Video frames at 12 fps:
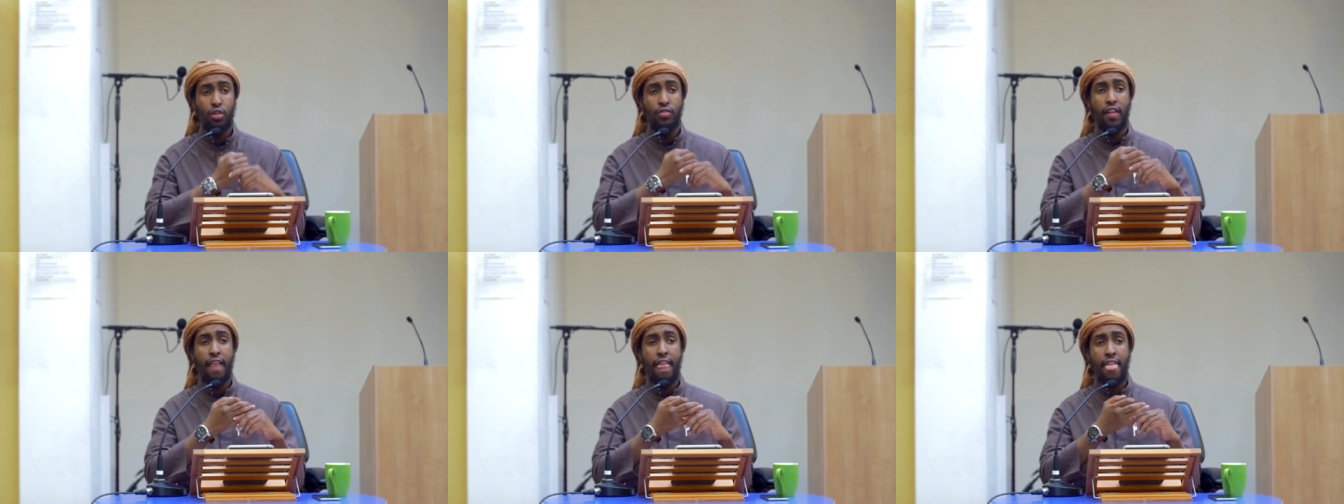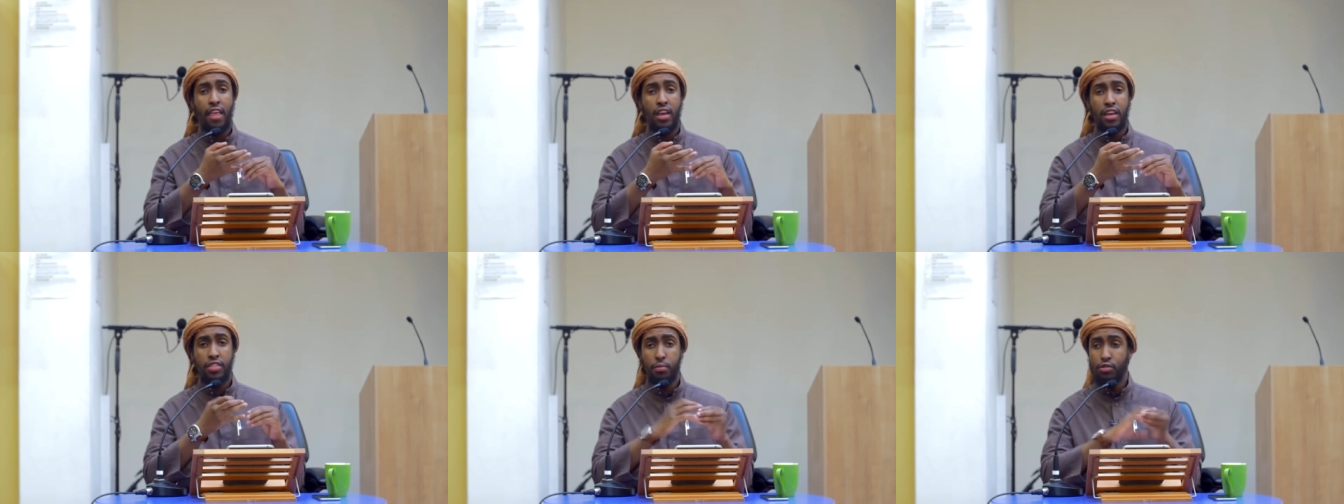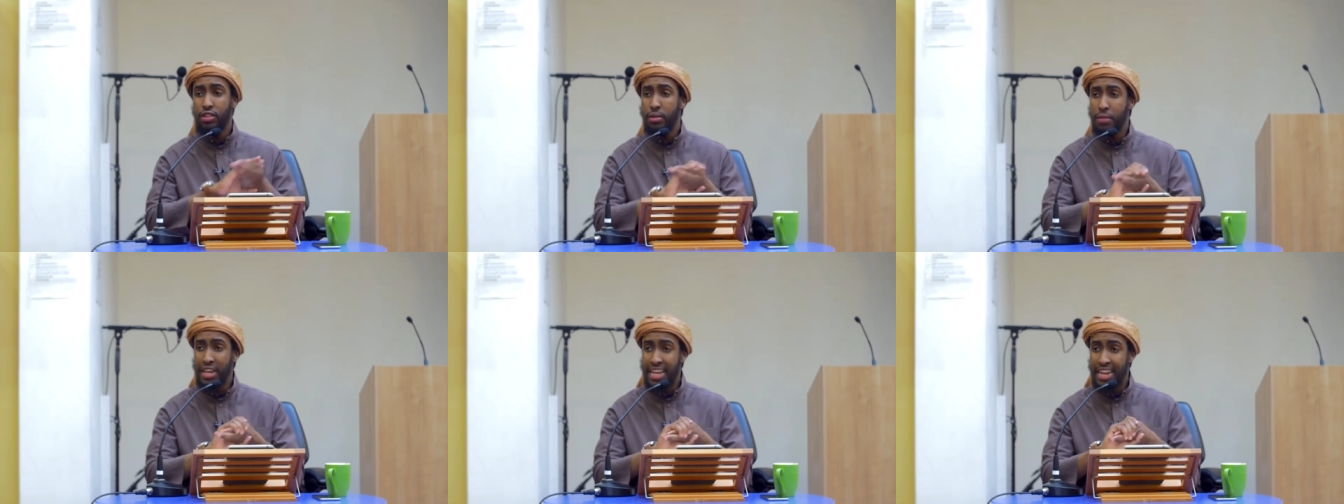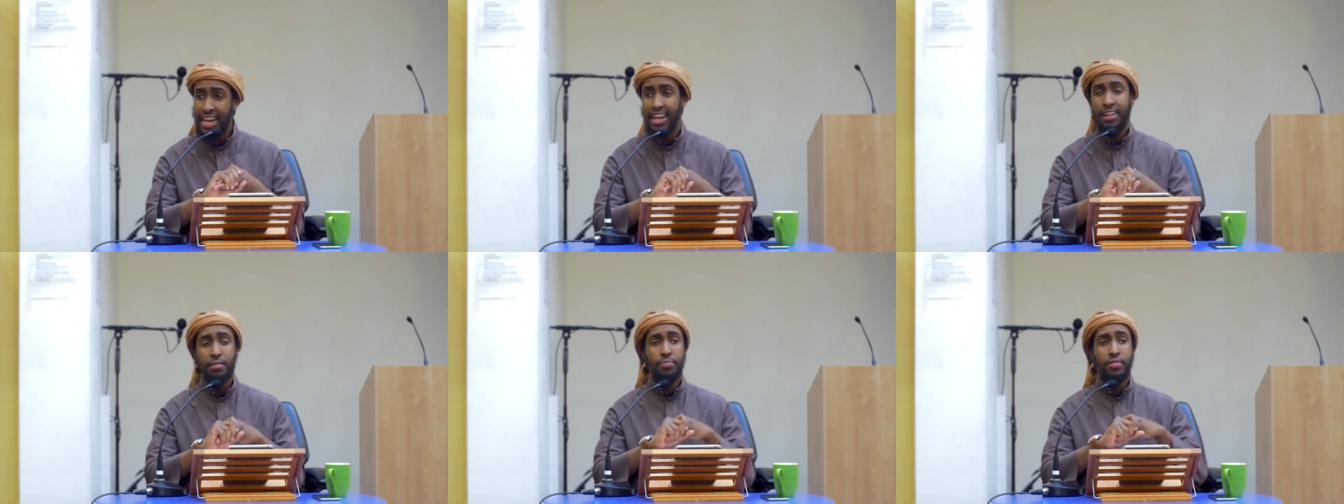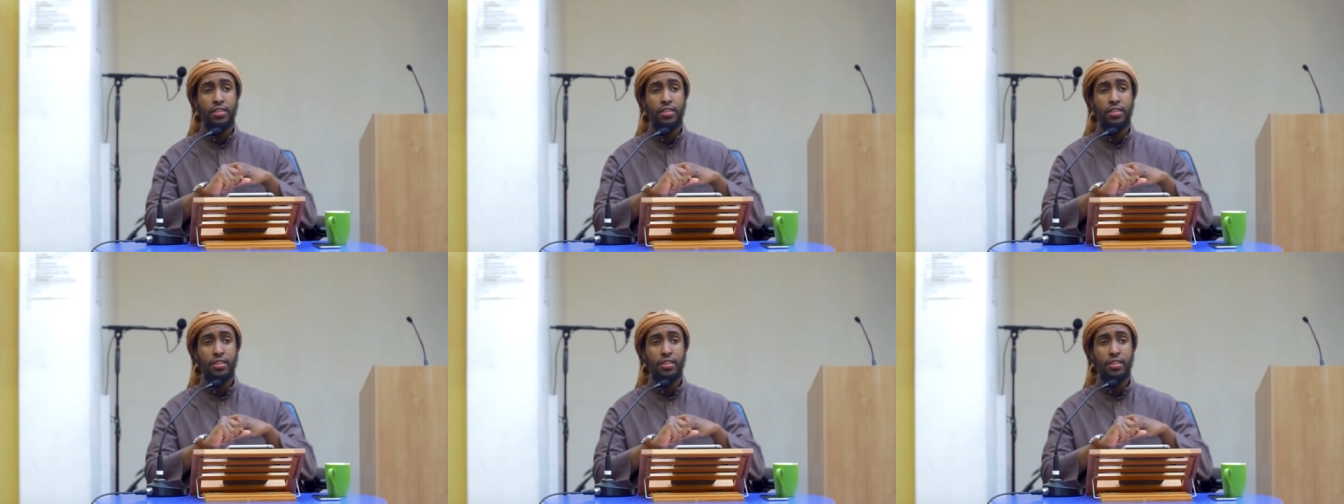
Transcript: of the Muslim leader.